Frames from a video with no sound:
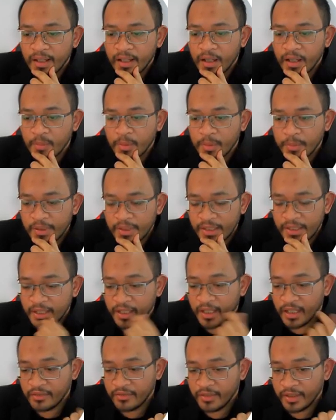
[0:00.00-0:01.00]
maybe they
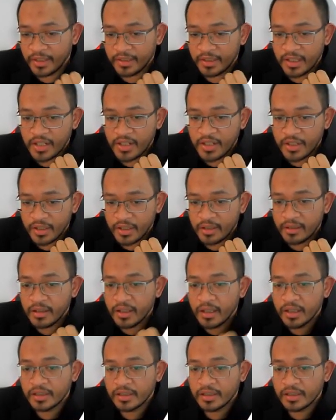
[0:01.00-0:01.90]
have an initial,